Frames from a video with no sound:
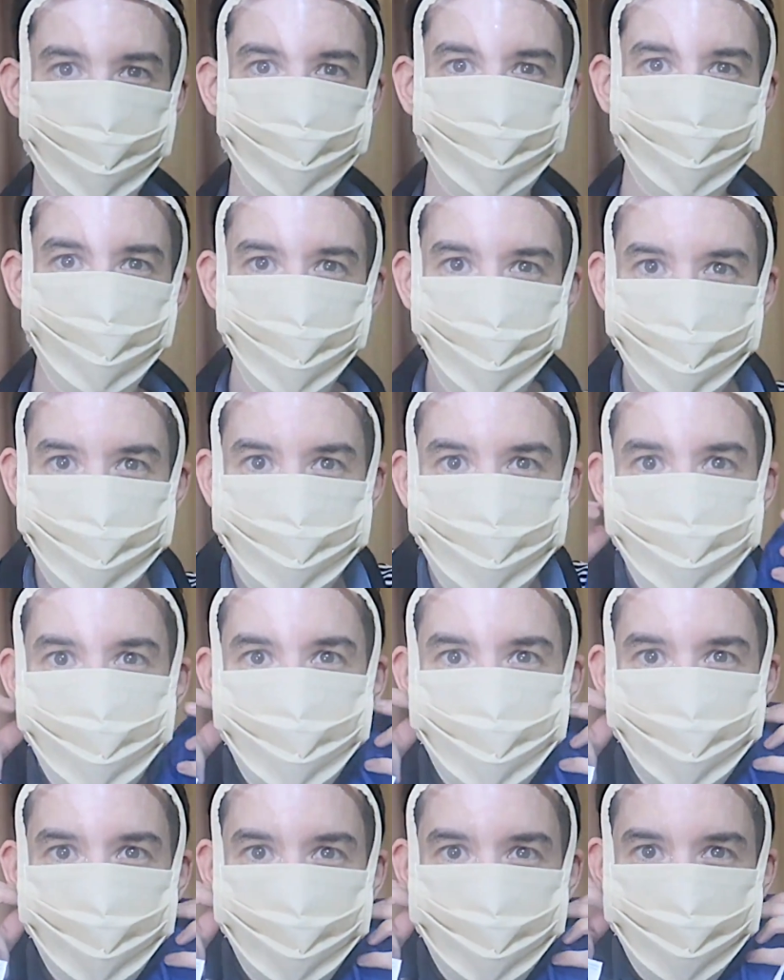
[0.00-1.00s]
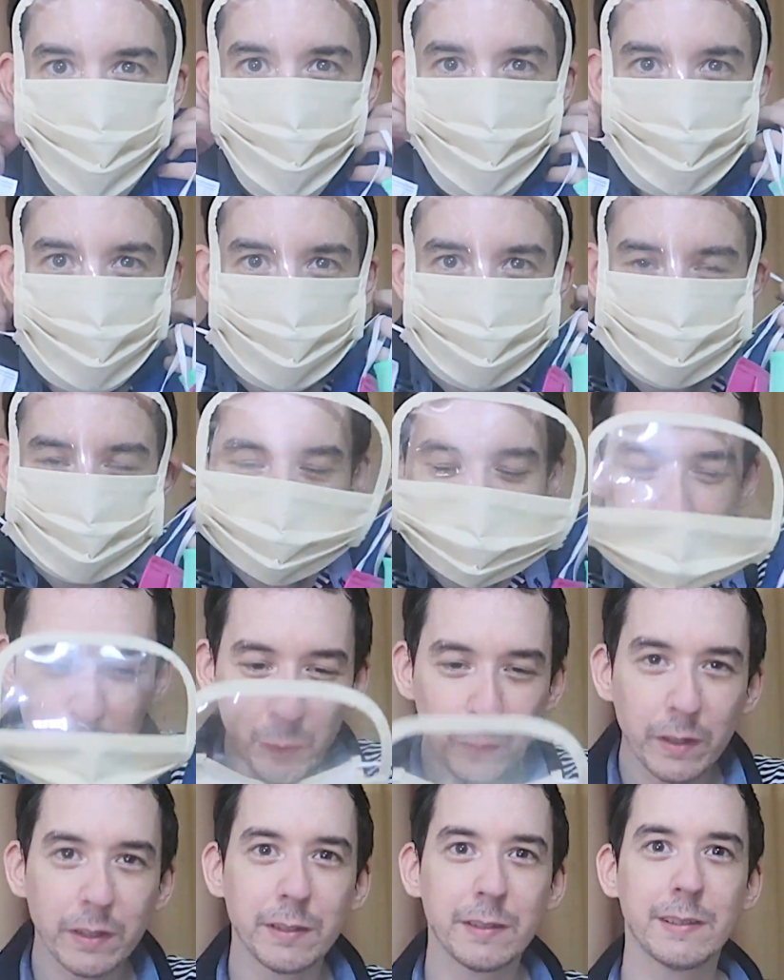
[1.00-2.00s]
The idea of this is
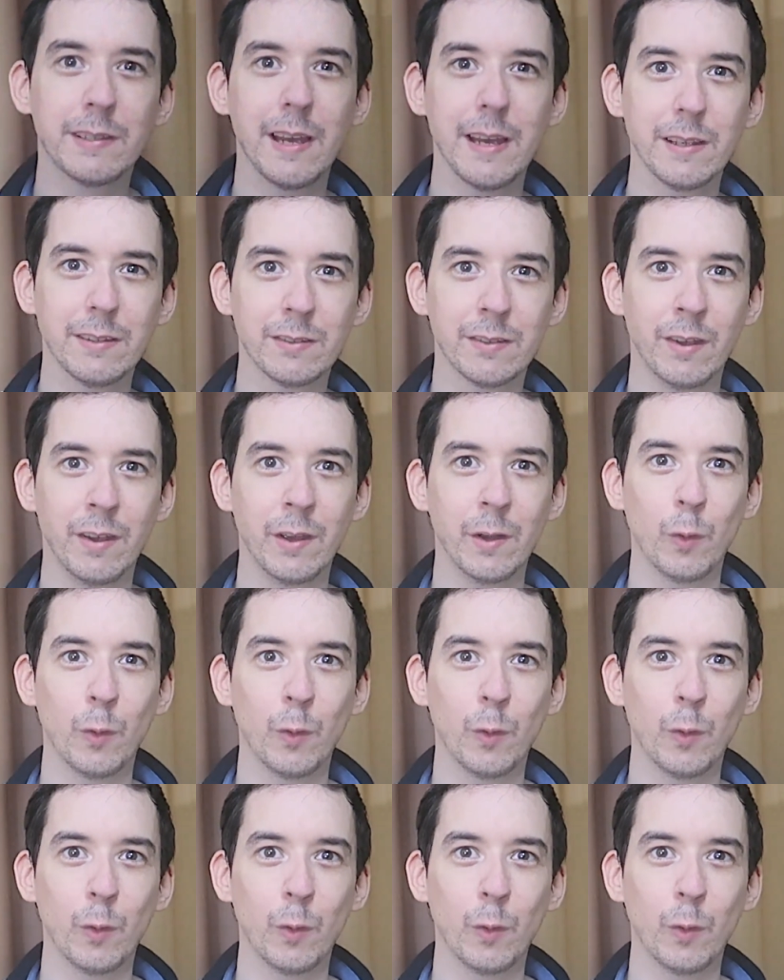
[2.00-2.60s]
to assess